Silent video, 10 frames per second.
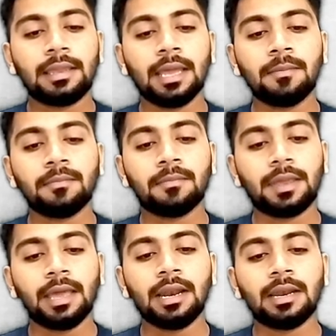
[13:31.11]
t
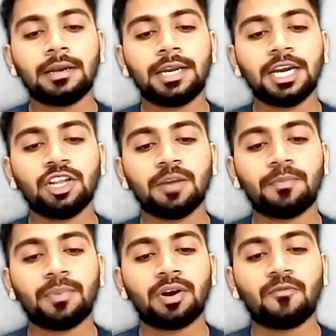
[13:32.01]
to the
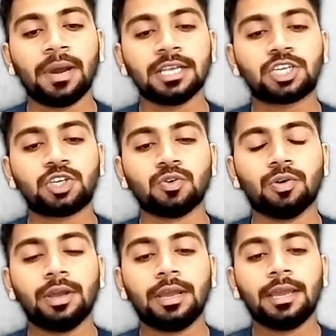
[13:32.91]
power of minus 2
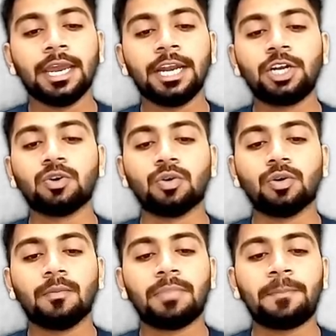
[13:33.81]
into
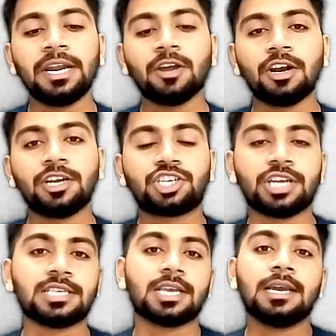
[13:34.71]
perpendicular
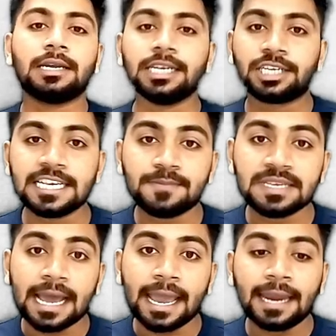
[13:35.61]
distance. Distance
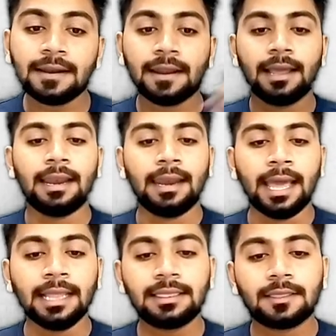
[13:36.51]
is again length.